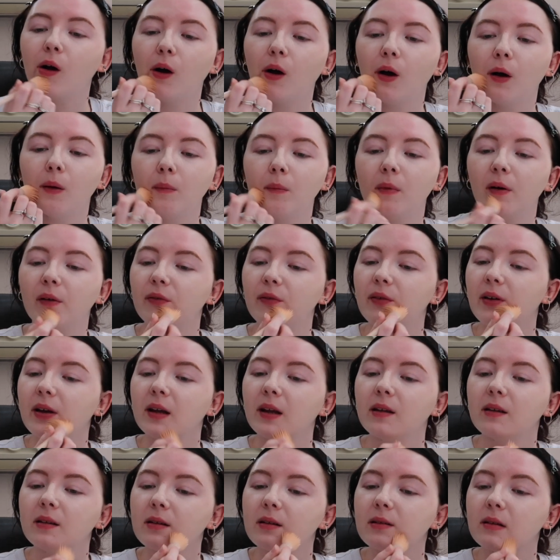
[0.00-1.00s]
on my
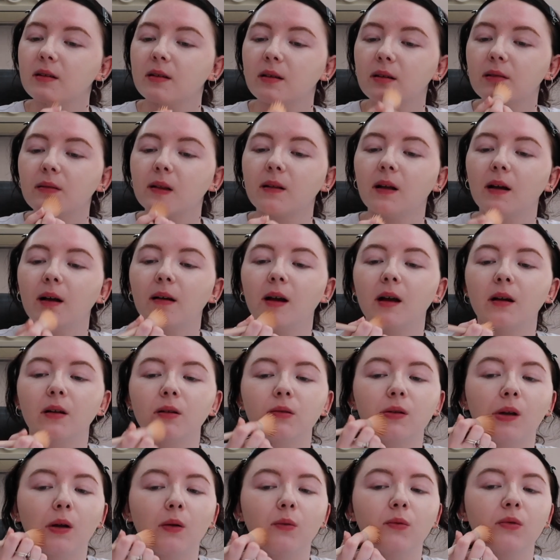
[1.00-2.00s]
face that
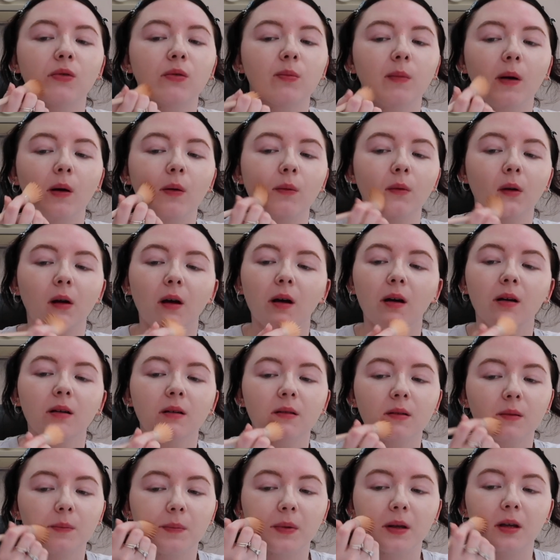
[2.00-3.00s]
don't smell
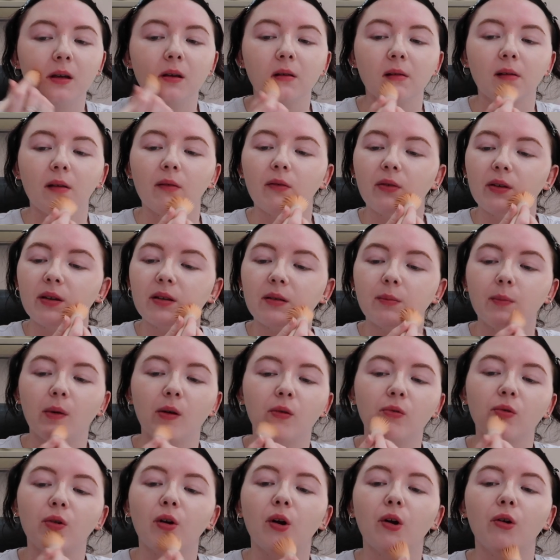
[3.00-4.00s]
nice, because if it
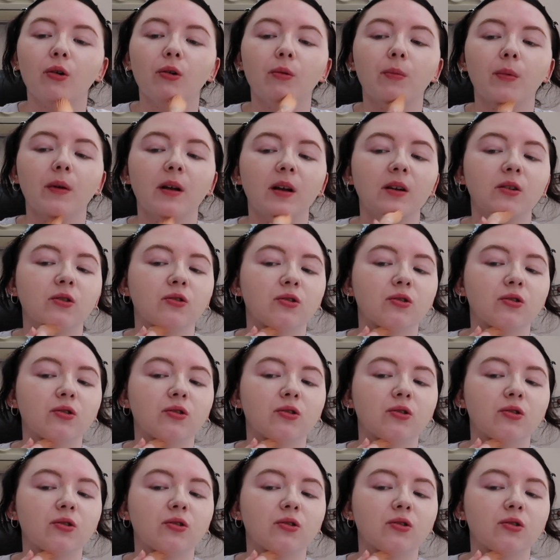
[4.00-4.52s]
smells horrible